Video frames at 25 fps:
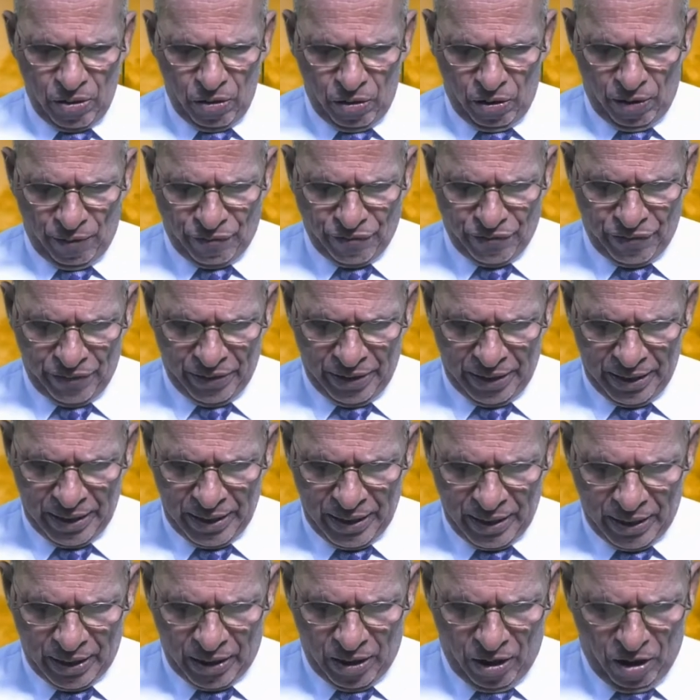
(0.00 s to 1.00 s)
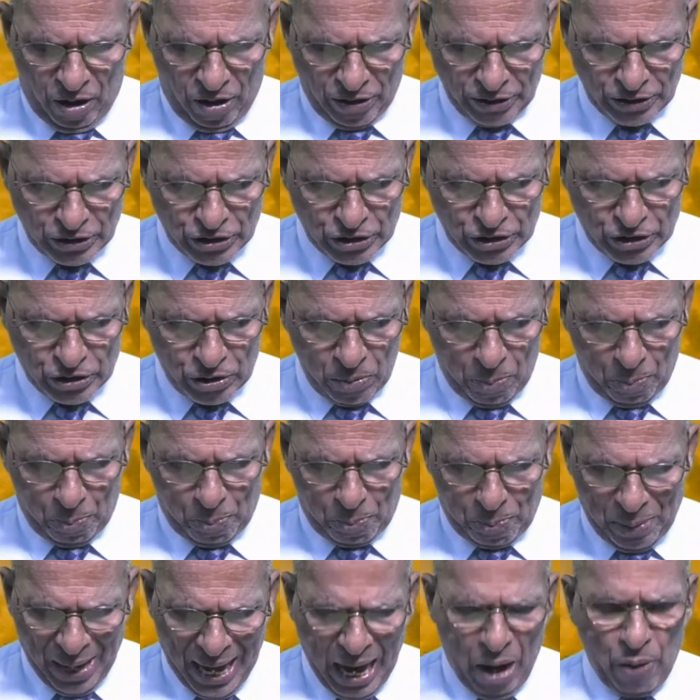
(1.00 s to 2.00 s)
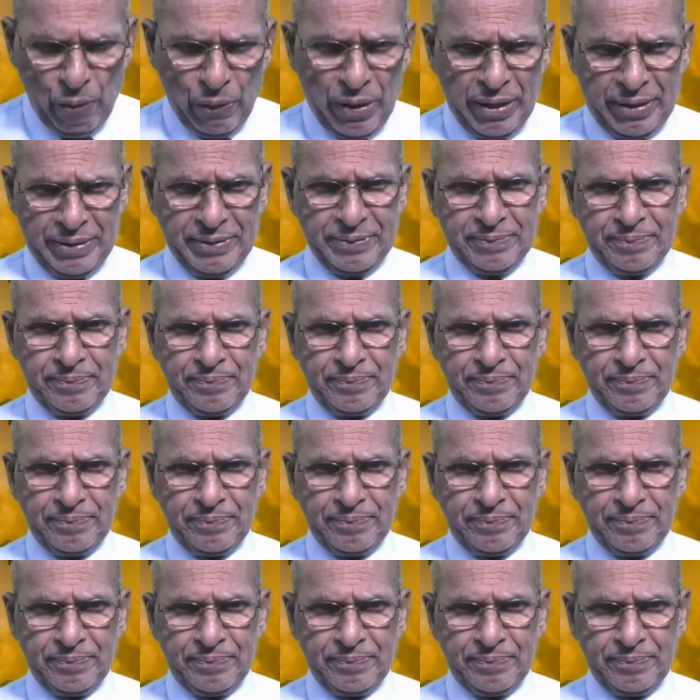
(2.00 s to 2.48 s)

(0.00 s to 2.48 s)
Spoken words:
of God's power.